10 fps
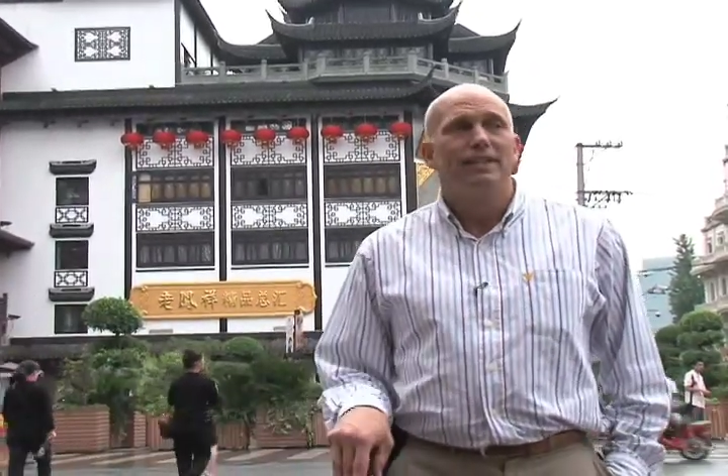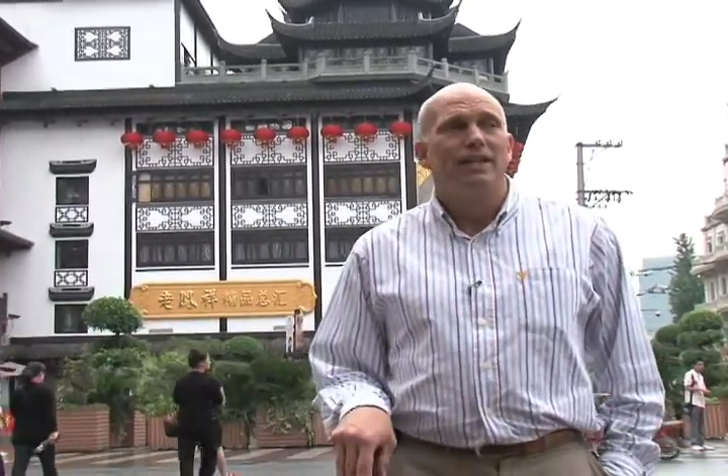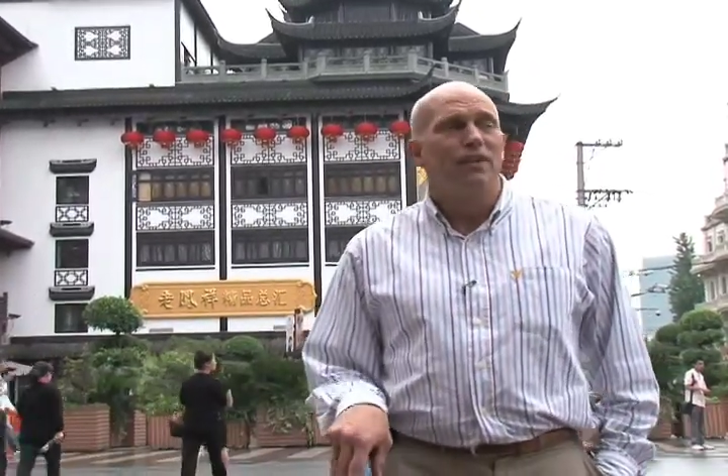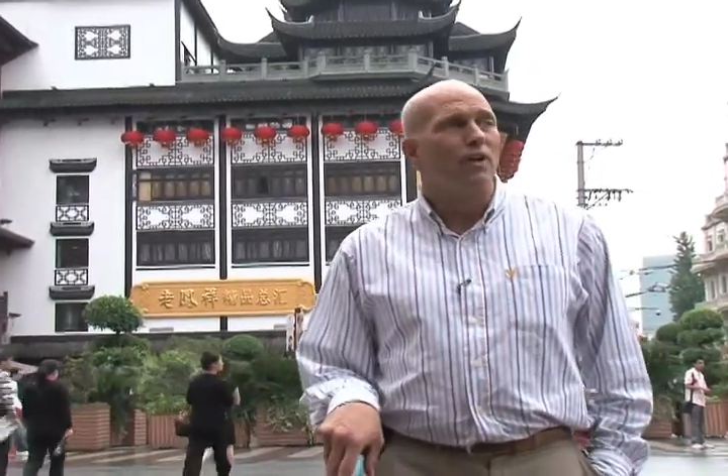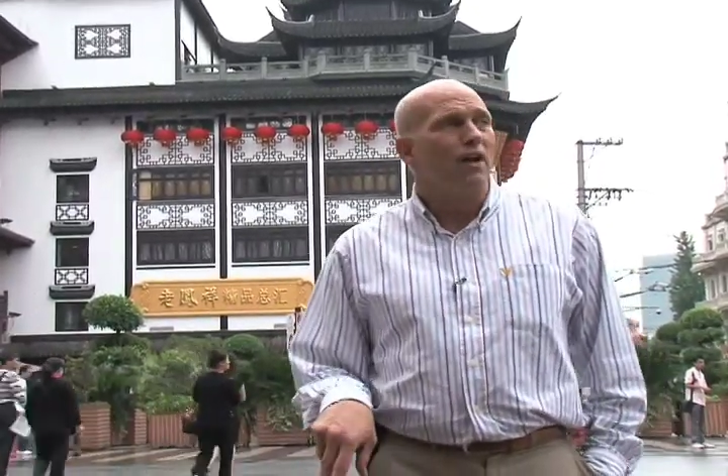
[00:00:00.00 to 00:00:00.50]

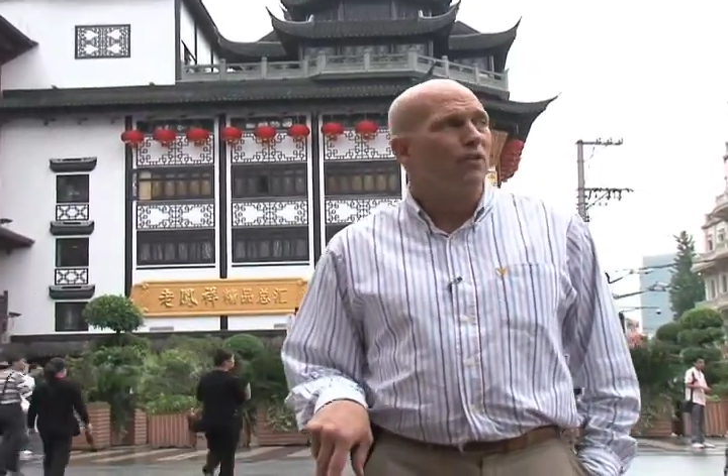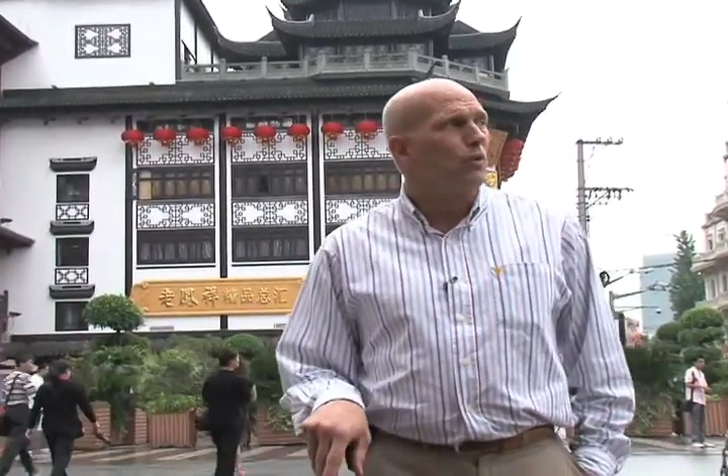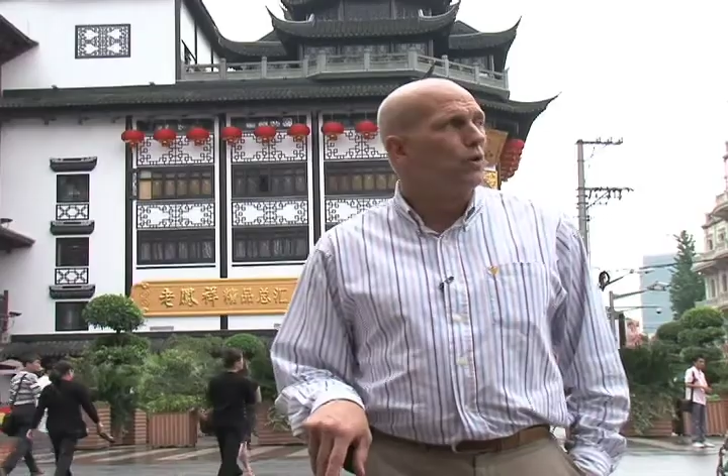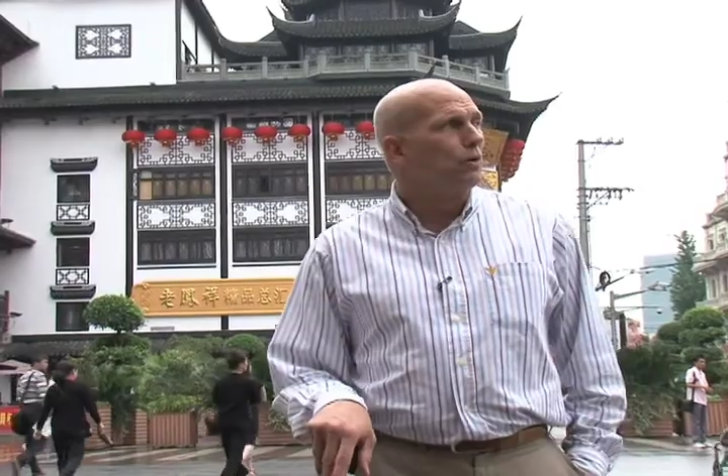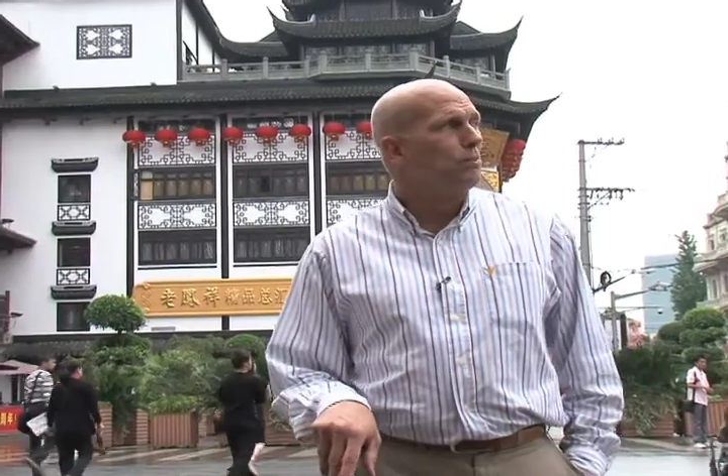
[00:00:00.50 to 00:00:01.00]
around the
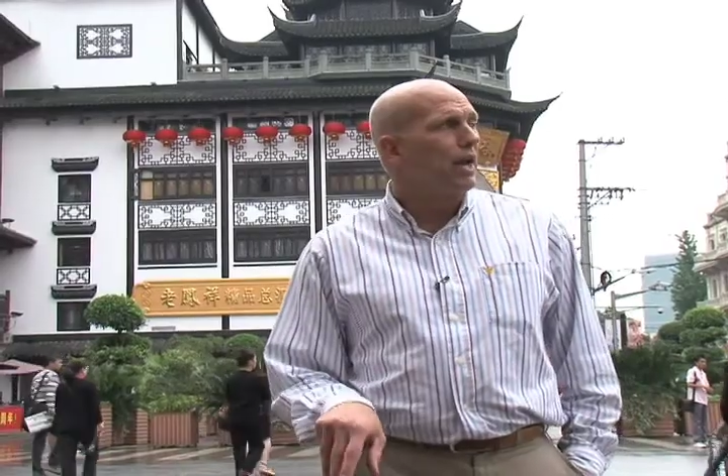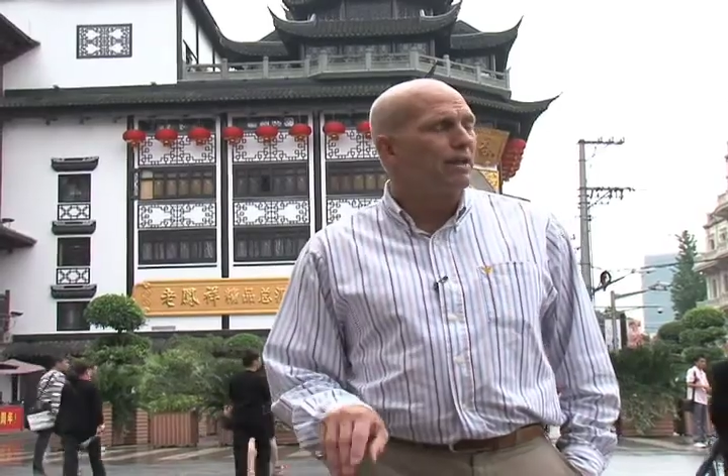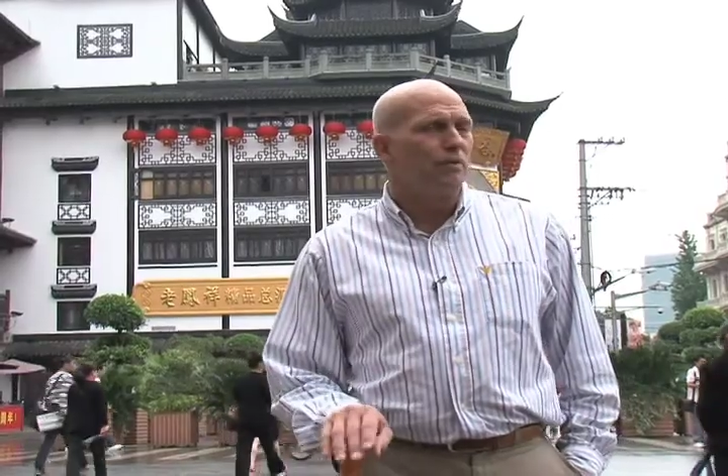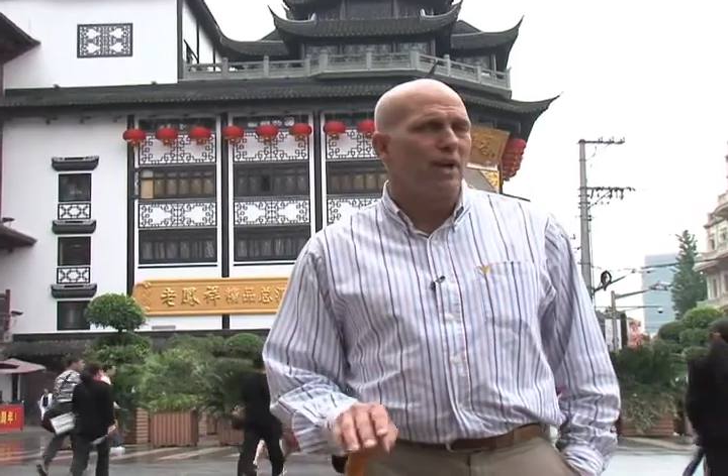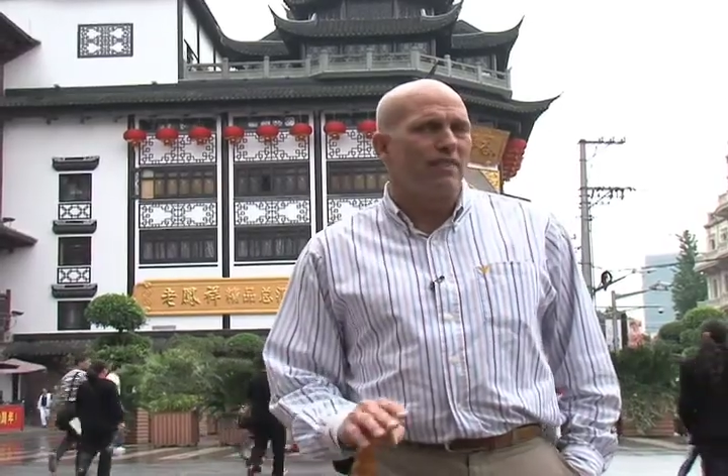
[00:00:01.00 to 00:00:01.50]
world,
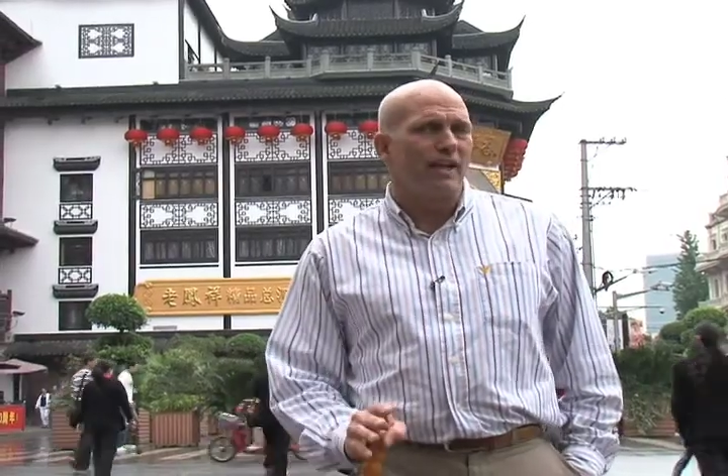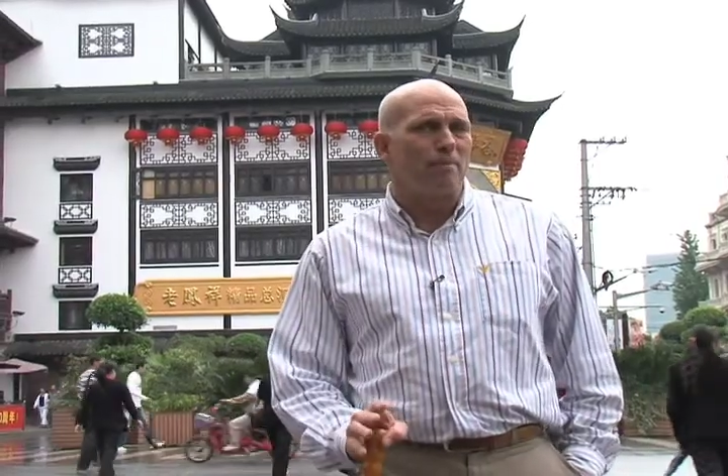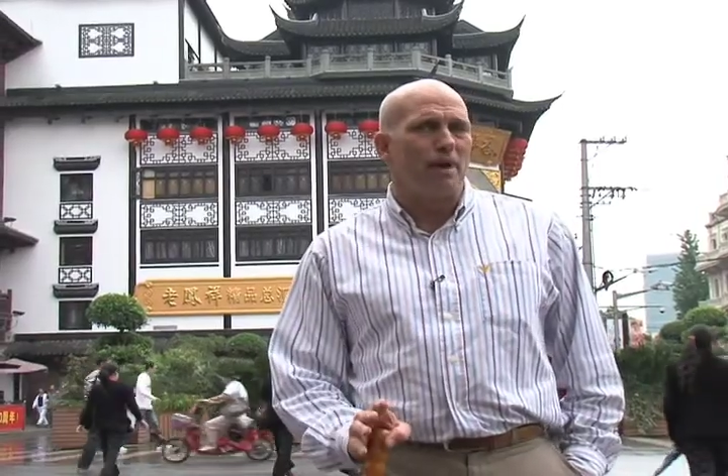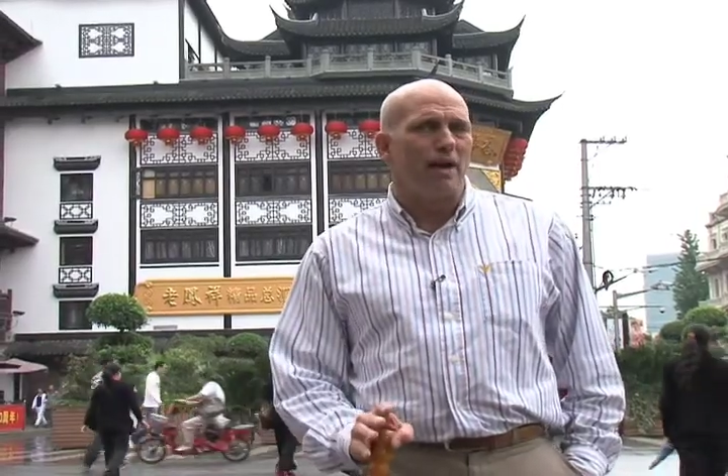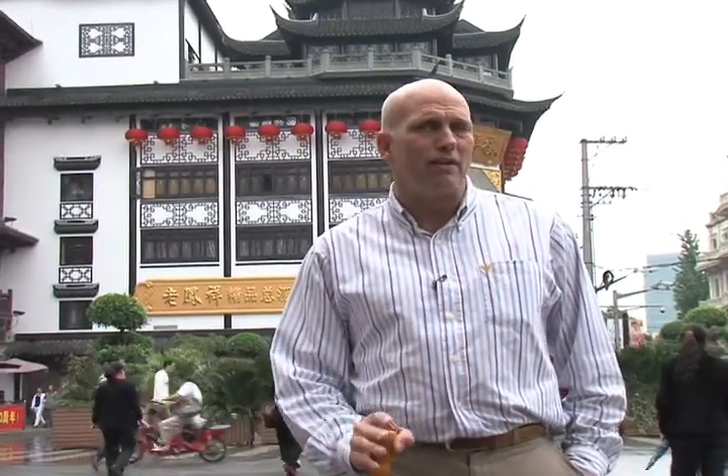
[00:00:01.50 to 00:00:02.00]
but when I think
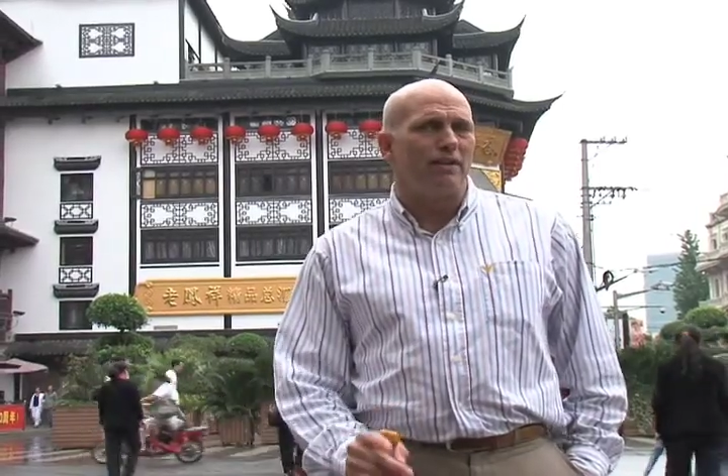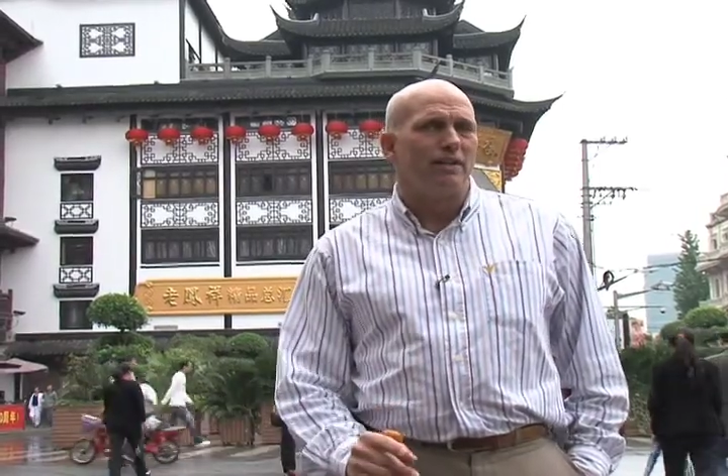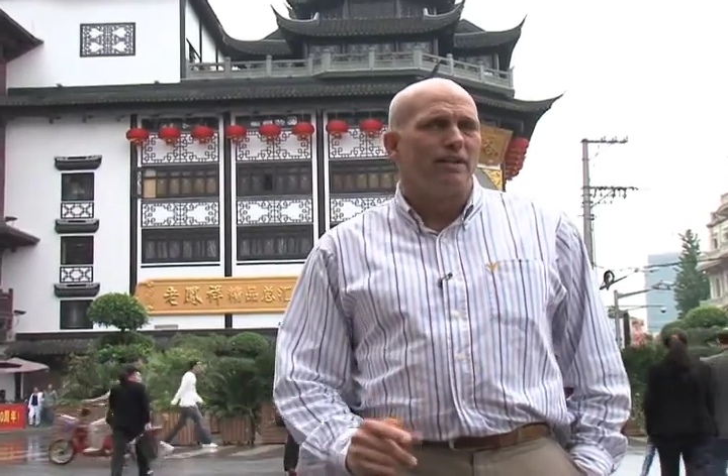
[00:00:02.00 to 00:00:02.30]
about